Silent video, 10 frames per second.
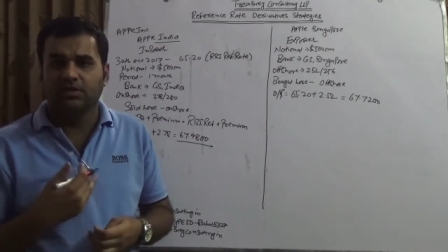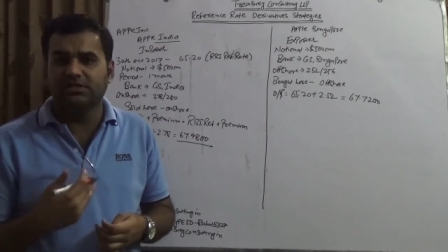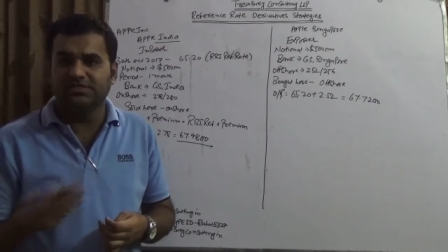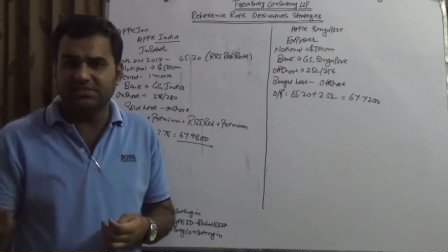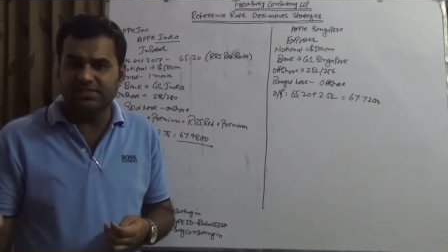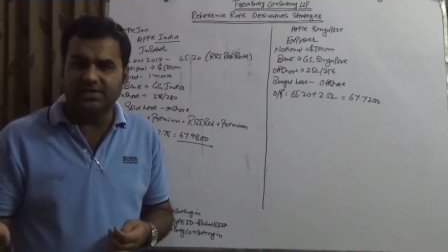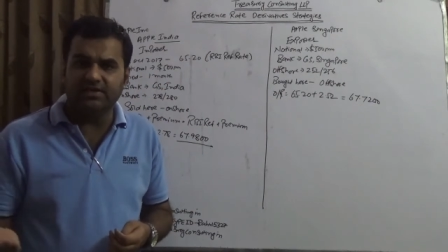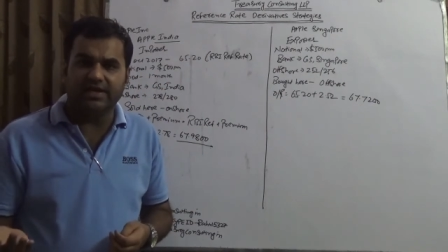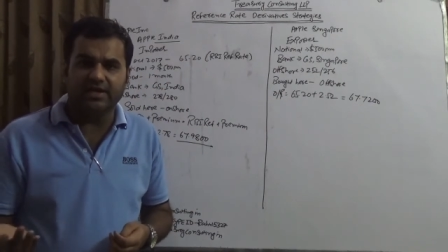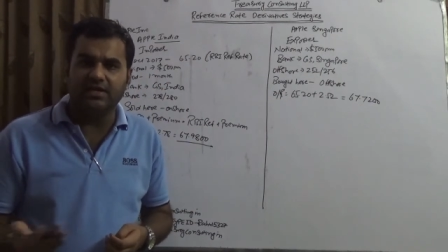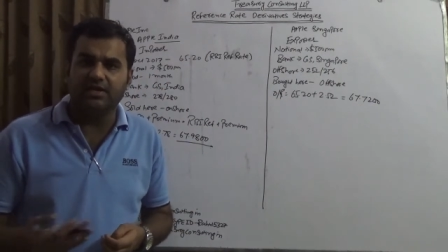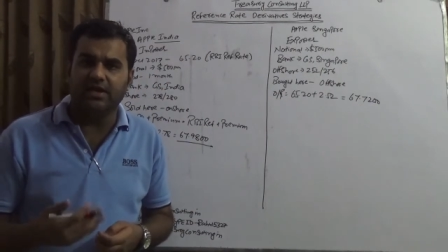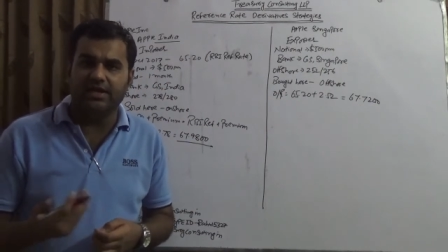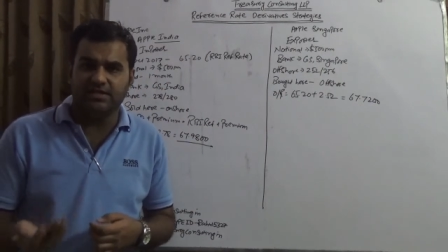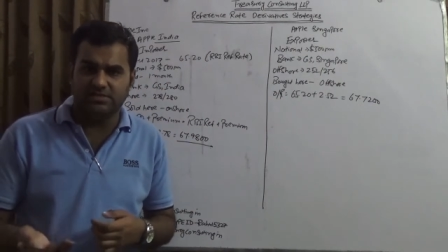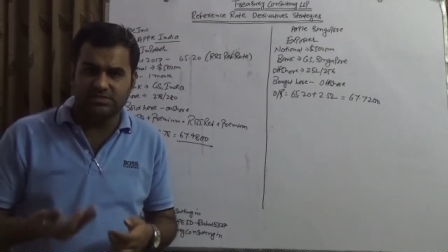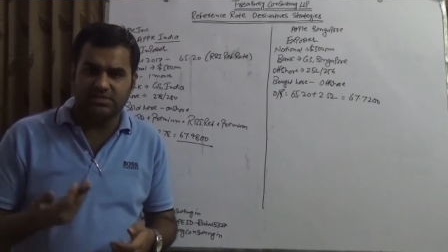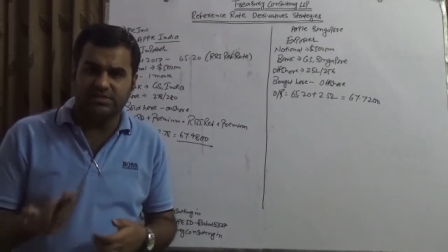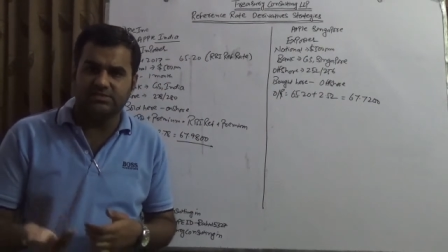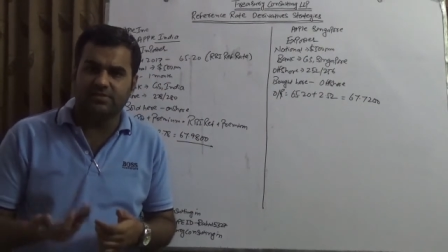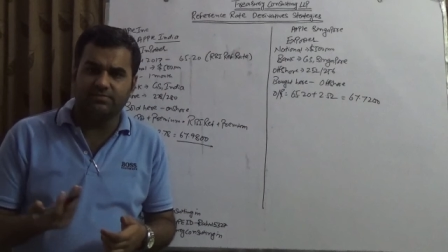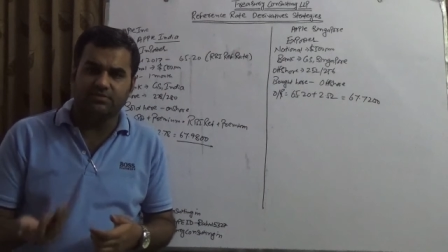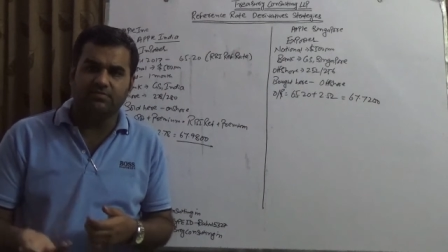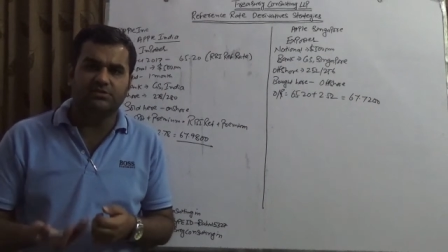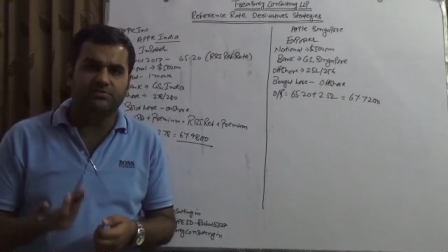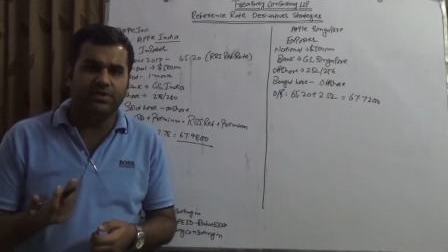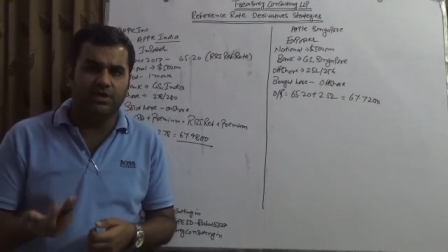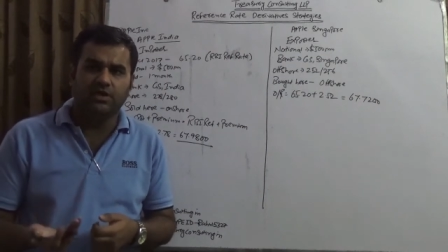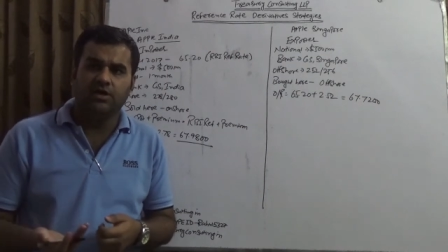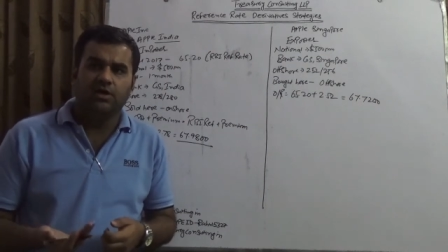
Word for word: this is a little technical and this is a little something which we